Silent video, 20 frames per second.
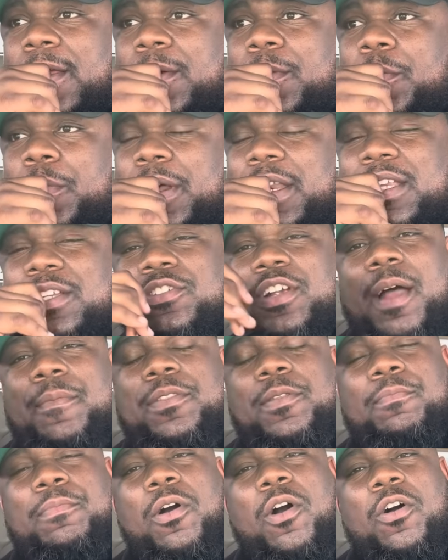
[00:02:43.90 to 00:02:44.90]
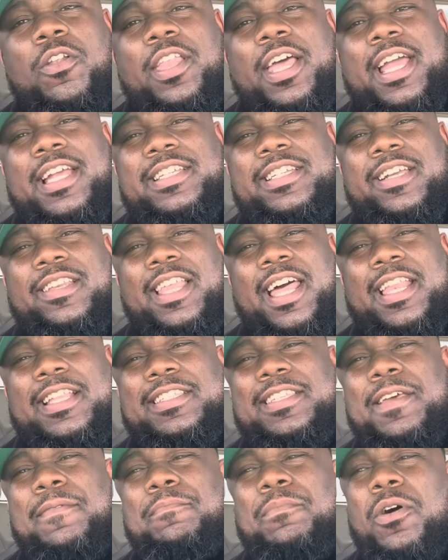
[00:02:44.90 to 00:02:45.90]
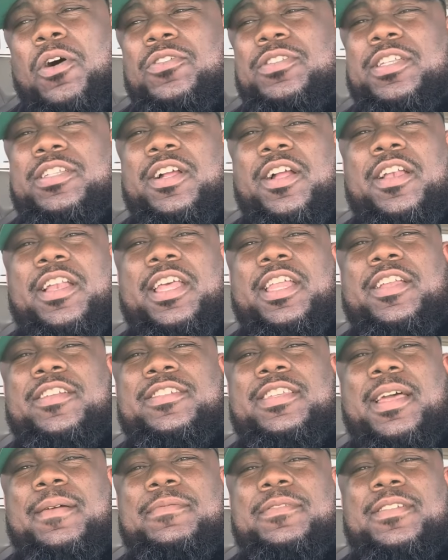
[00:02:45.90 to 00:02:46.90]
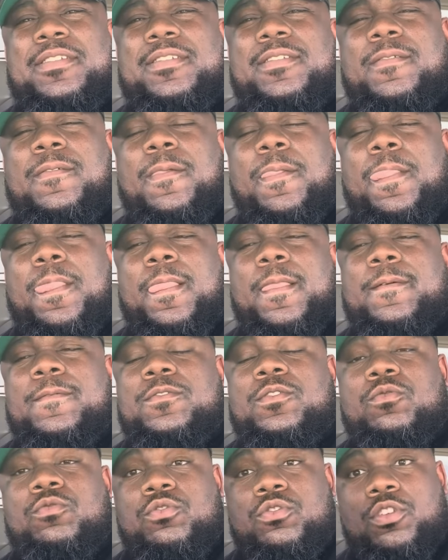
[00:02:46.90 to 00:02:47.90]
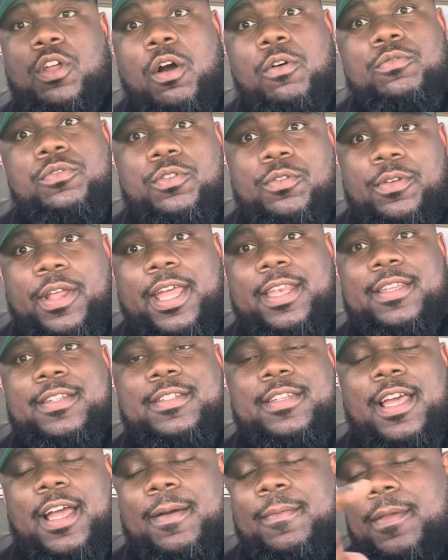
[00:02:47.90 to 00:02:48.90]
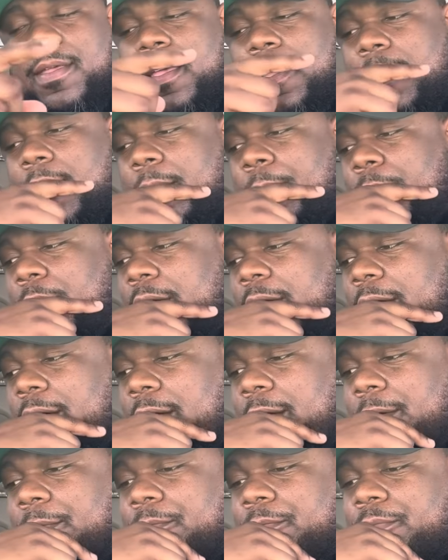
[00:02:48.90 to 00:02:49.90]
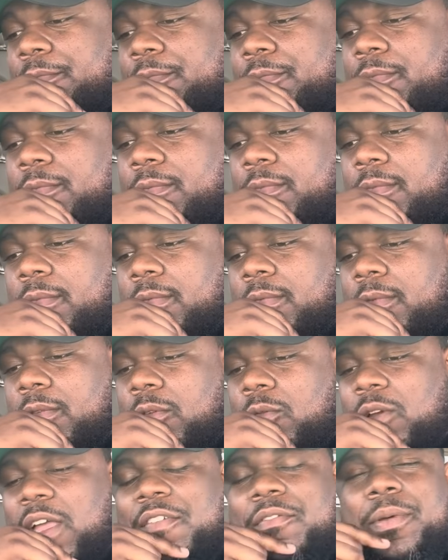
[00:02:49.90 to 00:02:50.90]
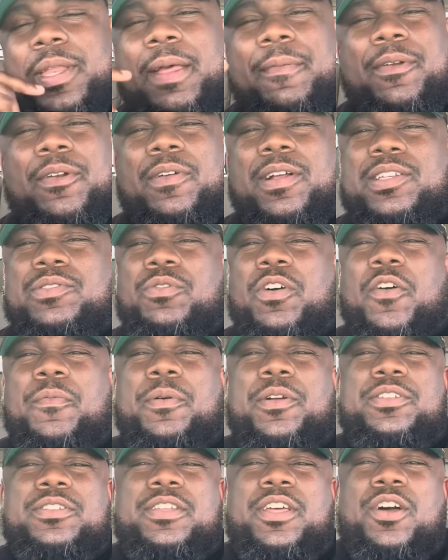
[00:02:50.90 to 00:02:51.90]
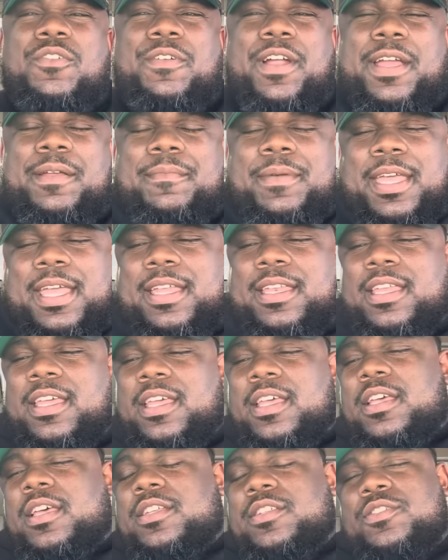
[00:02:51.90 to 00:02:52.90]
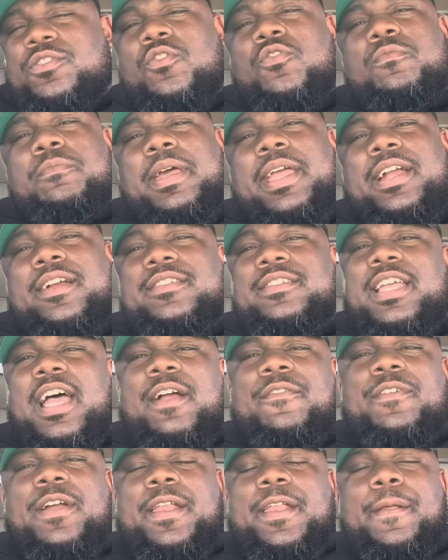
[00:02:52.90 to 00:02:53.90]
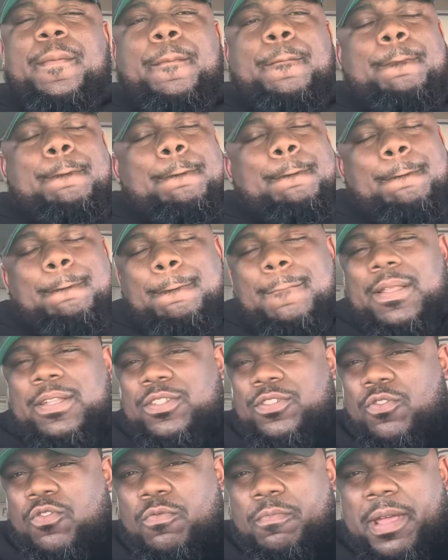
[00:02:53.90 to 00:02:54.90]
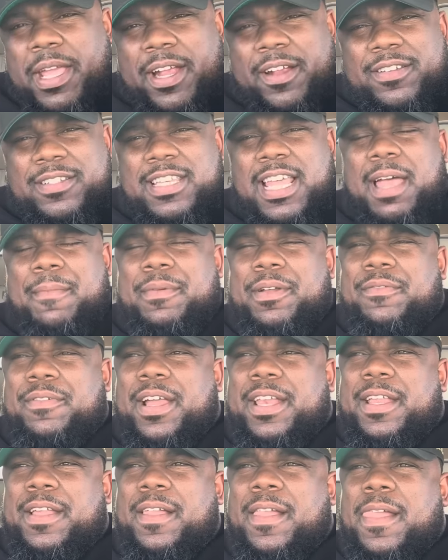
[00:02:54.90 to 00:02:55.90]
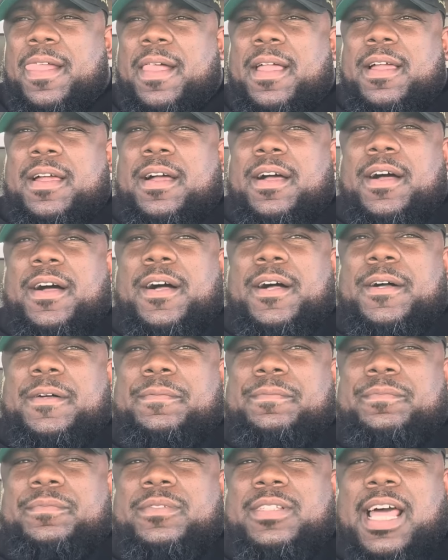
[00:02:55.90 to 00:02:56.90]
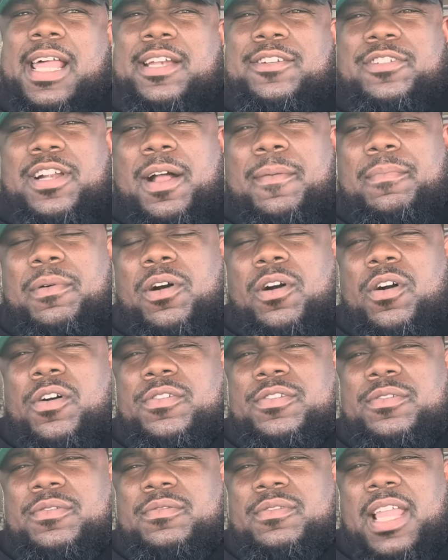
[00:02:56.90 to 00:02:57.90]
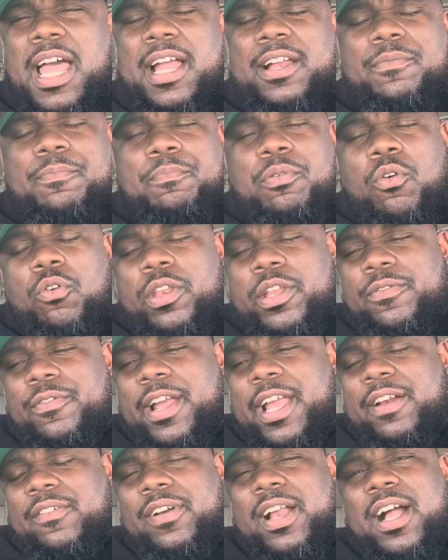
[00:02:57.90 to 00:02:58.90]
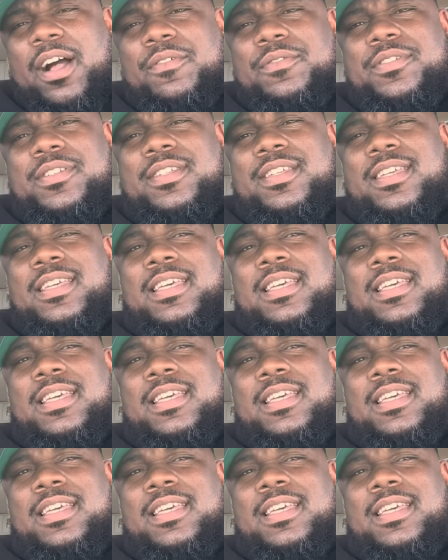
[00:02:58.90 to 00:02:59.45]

But he dropped the ball last year. A lot of tip balls that turn to interceptions. So don't do that this time. But we haven't been able to run 12 personnel right, man. Schoonmaker's not ready. Schoonmaker has not been ready. A lot of drop balls, not poorly ran routes.